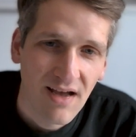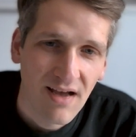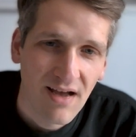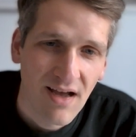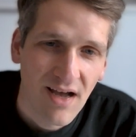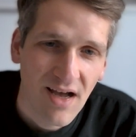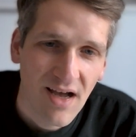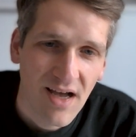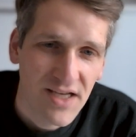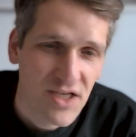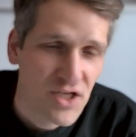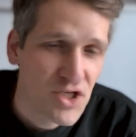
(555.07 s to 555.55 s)

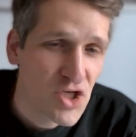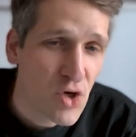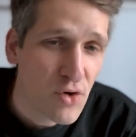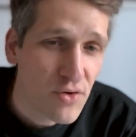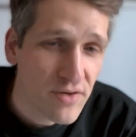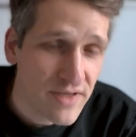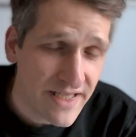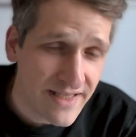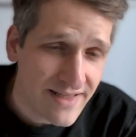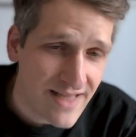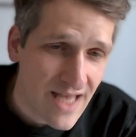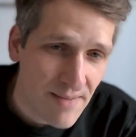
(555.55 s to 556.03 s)
You
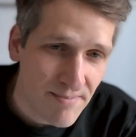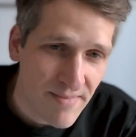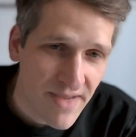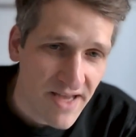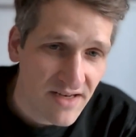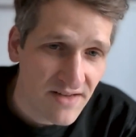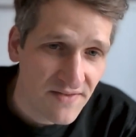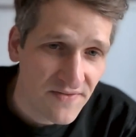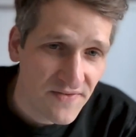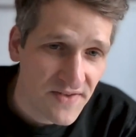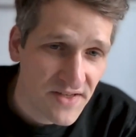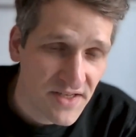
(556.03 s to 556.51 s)
don't need that
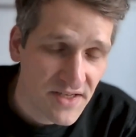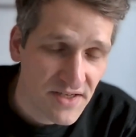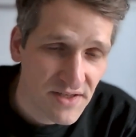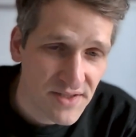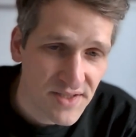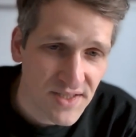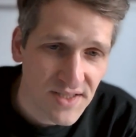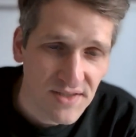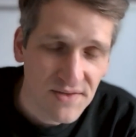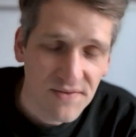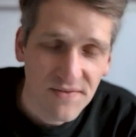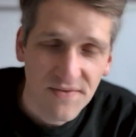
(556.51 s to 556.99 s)
many
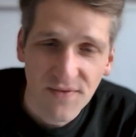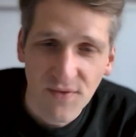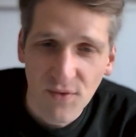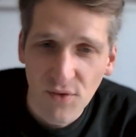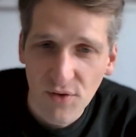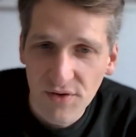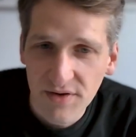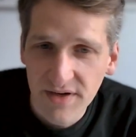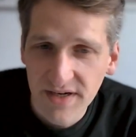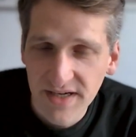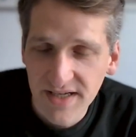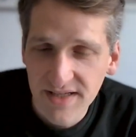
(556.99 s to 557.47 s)
fields
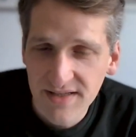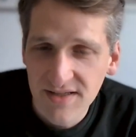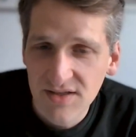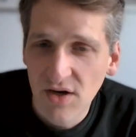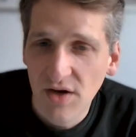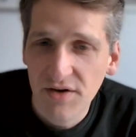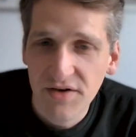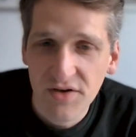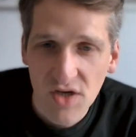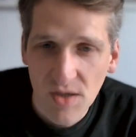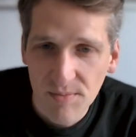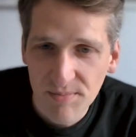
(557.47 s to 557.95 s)
for it
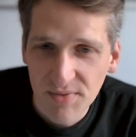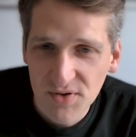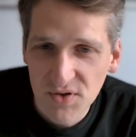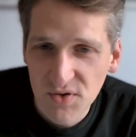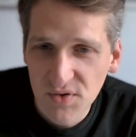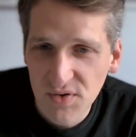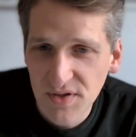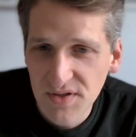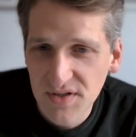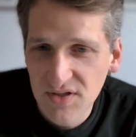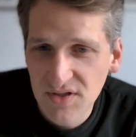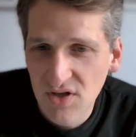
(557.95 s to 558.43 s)
on an
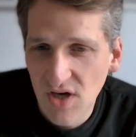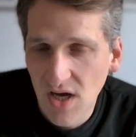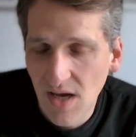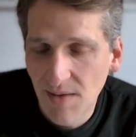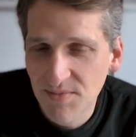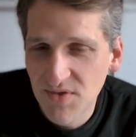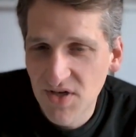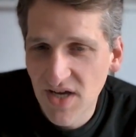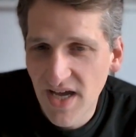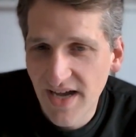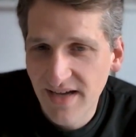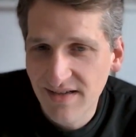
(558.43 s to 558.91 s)
opportunity
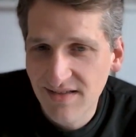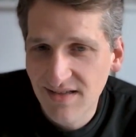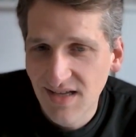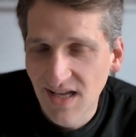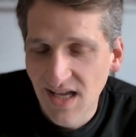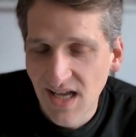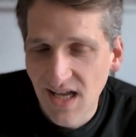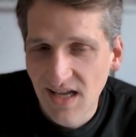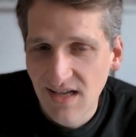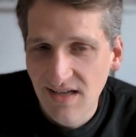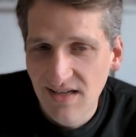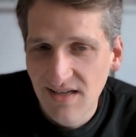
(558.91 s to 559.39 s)
object.
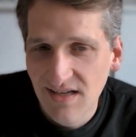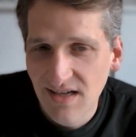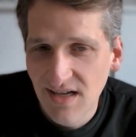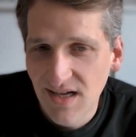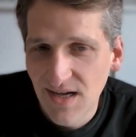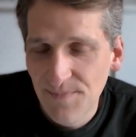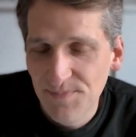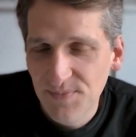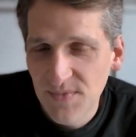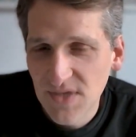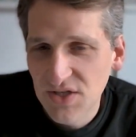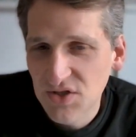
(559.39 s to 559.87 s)

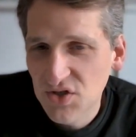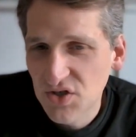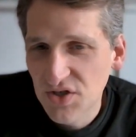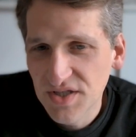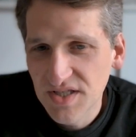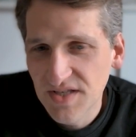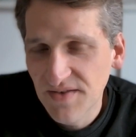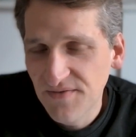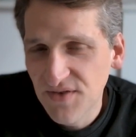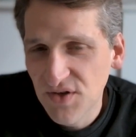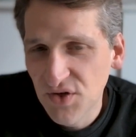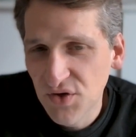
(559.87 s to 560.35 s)
It's
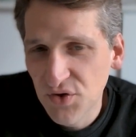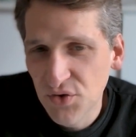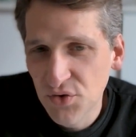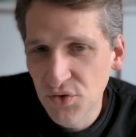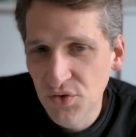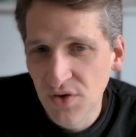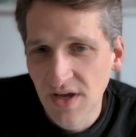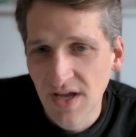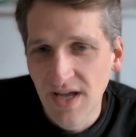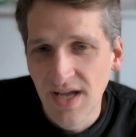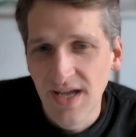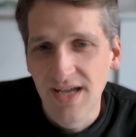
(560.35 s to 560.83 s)
just a
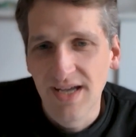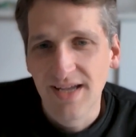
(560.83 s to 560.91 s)
few.